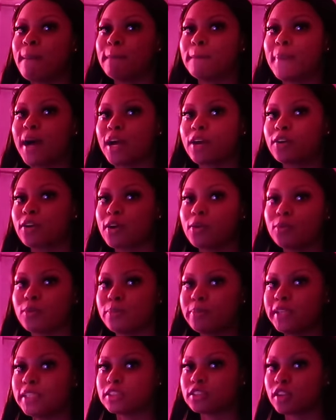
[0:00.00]
my girl
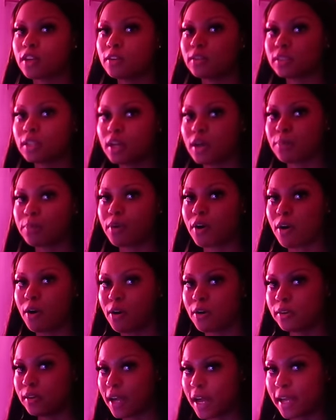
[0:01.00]
will be turned up
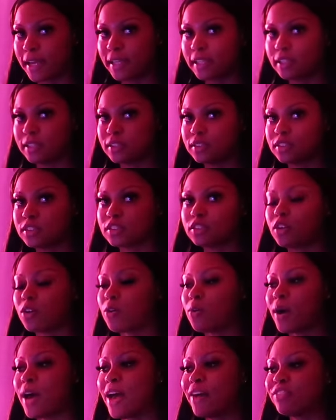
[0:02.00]
all night.
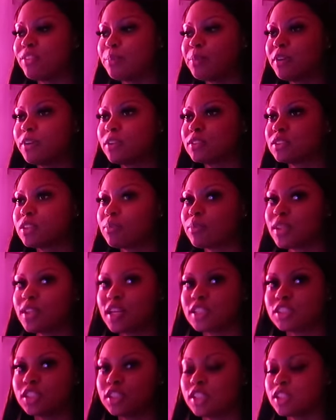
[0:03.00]
So I have to put on something
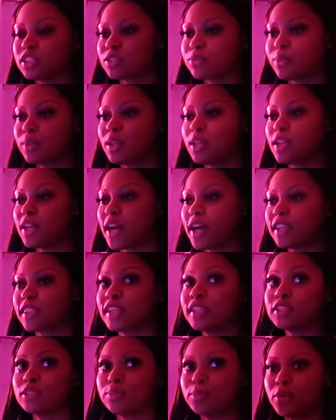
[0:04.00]
that she doesn't really like,
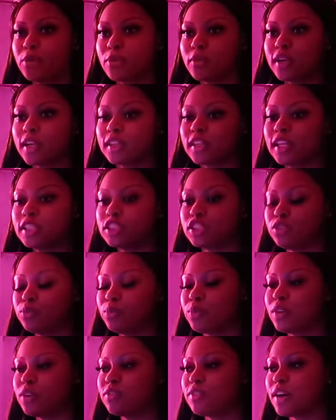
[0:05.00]
that's boring, that she
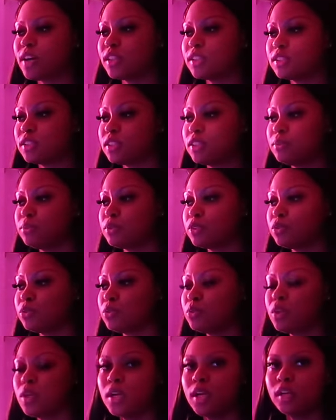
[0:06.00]
will fall asleep
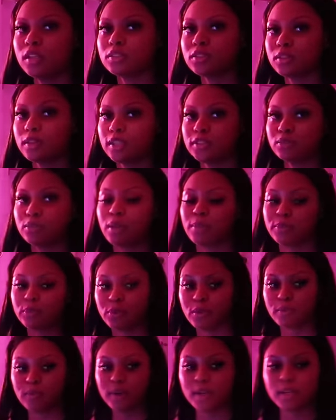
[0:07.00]
to. So that's what I'm
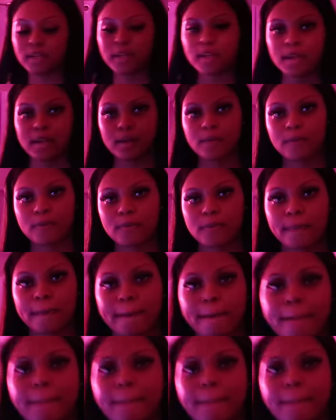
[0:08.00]
doing right now.